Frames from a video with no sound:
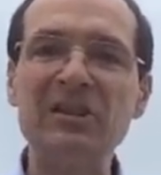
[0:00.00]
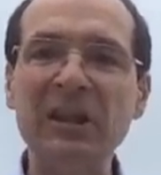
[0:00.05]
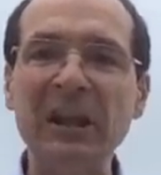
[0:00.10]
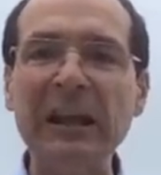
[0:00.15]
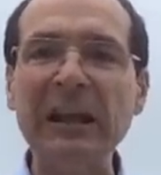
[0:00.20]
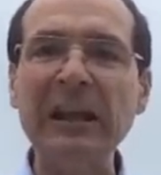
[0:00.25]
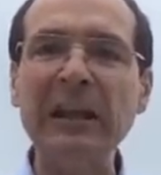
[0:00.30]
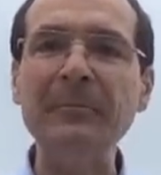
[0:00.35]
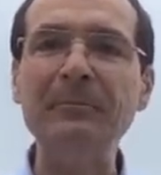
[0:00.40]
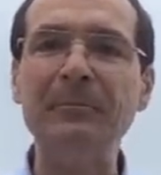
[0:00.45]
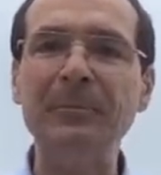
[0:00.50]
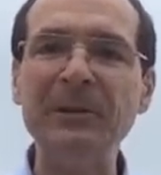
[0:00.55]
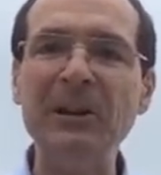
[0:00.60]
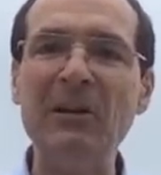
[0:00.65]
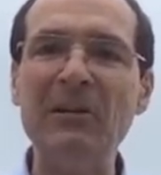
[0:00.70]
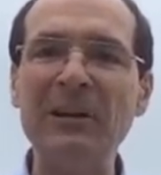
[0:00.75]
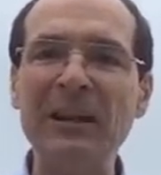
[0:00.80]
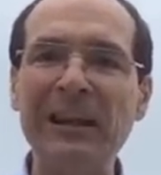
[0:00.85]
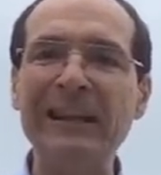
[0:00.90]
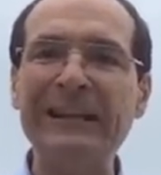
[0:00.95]
team,
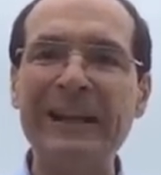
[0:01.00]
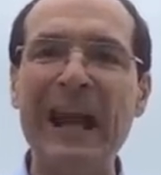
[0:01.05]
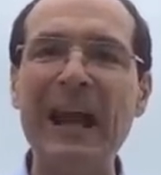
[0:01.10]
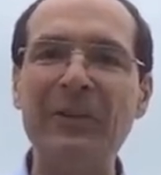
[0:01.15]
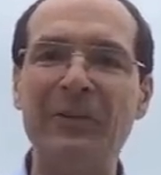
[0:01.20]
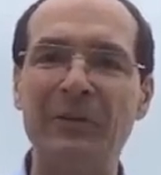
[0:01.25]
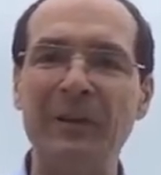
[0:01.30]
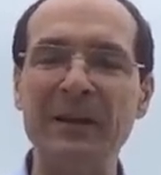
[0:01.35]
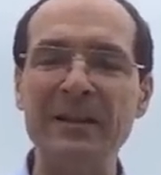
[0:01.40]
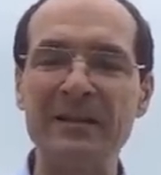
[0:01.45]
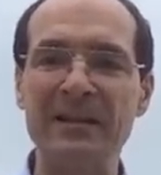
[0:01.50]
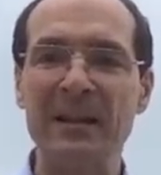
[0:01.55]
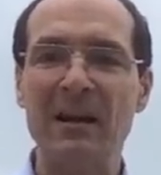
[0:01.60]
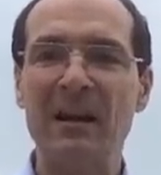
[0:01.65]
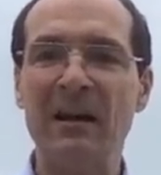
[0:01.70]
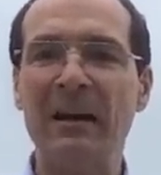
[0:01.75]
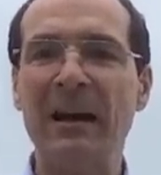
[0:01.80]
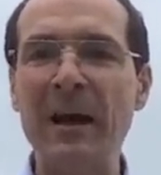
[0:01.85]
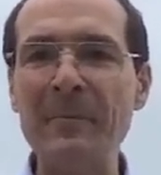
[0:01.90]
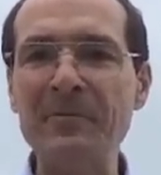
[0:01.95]
belonging gatherings
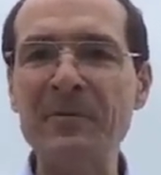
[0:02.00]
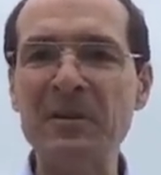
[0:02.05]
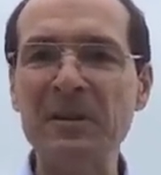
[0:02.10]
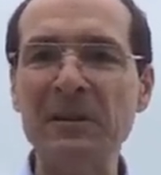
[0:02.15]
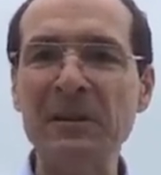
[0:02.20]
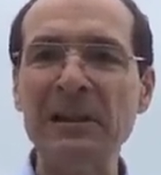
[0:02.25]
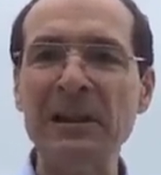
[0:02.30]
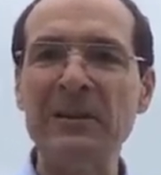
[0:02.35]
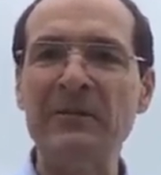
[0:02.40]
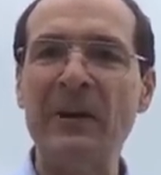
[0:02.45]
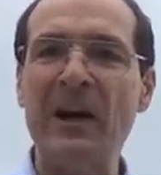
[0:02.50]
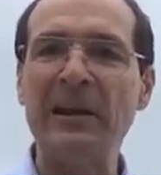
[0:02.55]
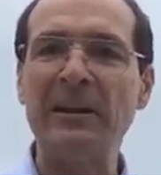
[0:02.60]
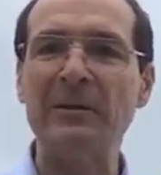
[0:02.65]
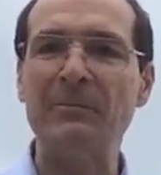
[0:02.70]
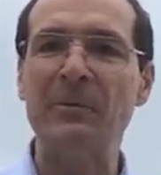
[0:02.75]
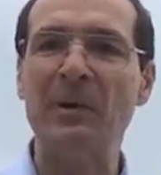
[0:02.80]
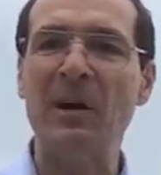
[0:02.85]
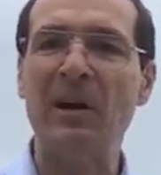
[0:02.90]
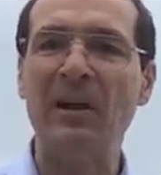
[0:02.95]
are absolutely
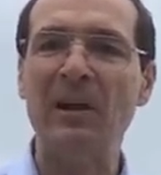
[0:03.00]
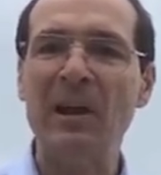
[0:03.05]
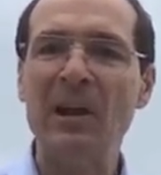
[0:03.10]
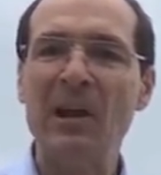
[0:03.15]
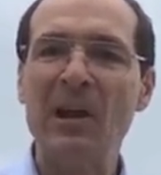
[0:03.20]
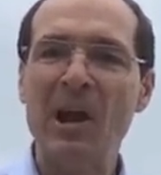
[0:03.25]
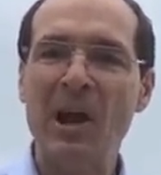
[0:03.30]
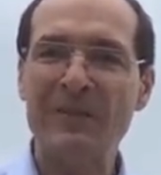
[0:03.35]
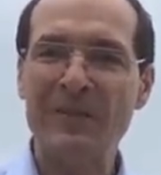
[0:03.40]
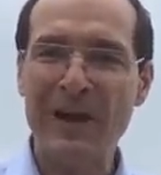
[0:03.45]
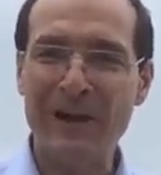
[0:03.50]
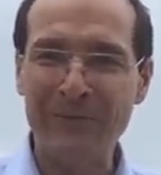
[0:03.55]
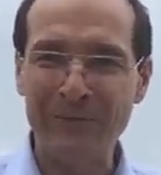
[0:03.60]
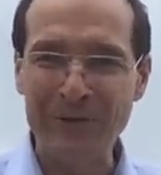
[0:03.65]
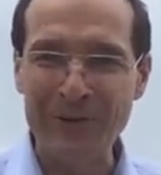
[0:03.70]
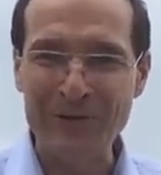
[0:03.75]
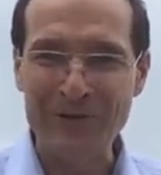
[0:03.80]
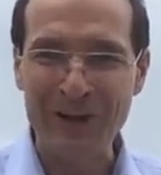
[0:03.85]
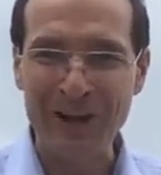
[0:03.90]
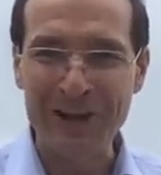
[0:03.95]
vital part of our
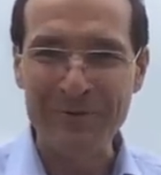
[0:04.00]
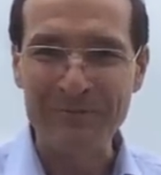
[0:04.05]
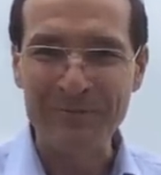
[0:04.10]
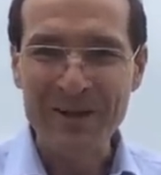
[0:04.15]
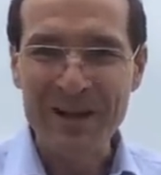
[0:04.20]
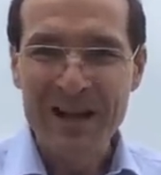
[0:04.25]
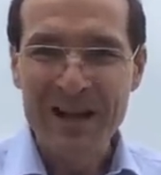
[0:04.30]
future.